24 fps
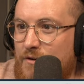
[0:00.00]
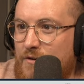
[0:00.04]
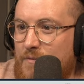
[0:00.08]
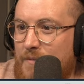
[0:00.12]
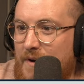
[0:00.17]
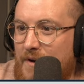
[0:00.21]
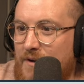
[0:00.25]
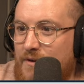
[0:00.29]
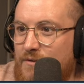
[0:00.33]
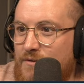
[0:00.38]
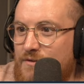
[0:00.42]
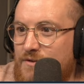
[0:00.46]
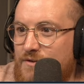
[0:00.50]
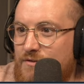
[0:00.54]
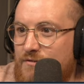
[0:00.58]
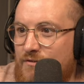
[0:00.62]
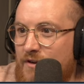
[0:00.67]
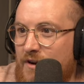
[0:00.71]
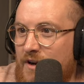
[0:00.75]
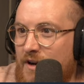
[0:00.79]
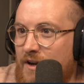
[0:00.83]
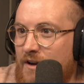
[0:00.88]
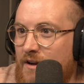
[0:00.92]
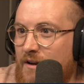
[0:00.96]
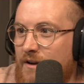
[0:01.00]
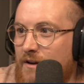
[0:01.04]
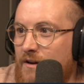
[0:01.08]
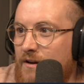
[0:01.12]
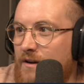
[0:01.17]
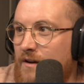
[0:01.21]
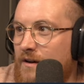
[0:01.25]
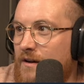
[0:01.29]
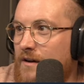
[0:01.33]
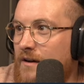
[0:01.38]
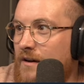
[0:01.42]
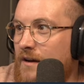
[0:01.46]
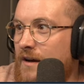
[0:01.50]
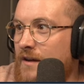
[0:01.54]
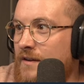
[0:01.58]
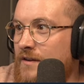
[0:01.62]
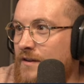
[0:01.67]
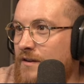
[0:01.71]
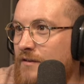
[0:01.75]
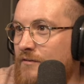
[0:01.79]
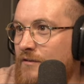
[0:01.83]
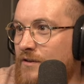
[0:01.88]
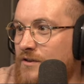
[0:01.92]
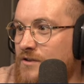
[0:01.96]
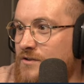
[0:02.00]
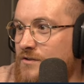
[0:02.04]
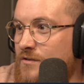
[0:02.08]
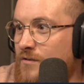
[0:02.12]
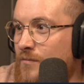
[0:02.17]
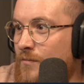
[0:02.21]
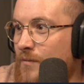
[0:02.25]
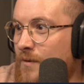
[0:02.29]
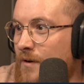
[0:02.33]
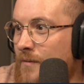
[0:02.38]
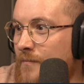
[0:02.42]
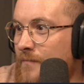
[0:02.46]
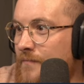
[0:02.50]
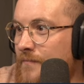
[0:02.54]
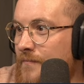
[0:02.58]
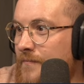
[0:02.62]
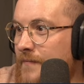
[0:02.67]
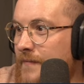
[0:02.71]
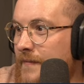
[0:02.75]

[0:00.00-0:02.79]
Commandos 3, and the original one.